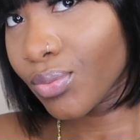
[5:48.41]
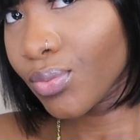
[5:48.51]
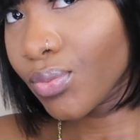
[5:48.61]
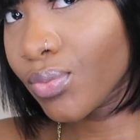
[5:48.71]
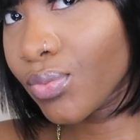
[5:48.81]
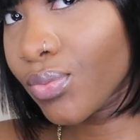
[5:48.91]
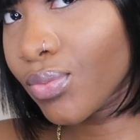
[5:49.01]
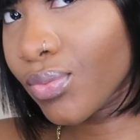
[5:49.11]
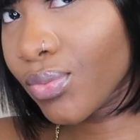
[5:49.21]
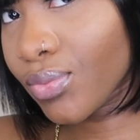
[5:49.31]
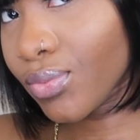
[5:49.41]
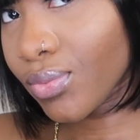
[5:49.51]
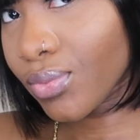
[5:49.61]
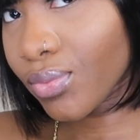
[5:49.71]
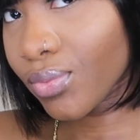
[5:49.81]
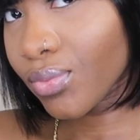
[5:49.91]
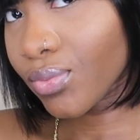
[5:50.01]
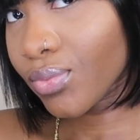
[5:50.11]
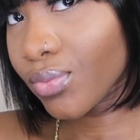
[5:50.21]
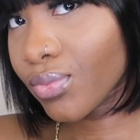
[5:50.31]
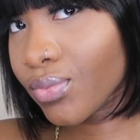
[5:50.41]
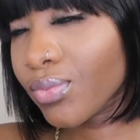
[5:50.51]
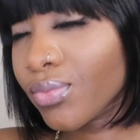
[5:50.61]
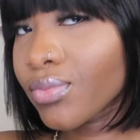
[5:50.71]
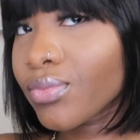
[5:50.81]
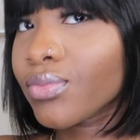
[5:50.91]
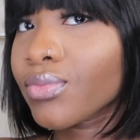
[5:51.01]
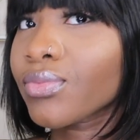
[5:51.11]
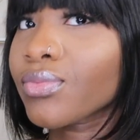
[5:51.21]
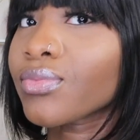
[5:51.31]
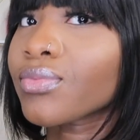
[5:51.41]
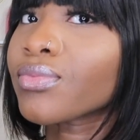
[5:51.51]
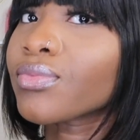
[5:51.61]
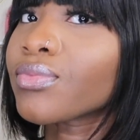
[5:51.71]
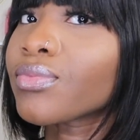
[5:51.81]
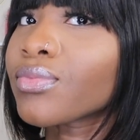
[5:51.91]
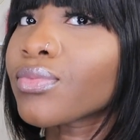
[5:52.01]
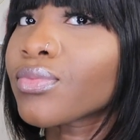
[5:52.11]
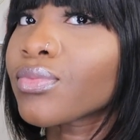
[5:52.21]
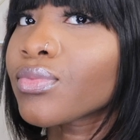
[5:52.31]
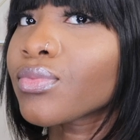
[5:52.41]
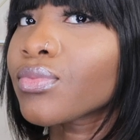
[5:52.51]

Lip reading: Nobody speaks.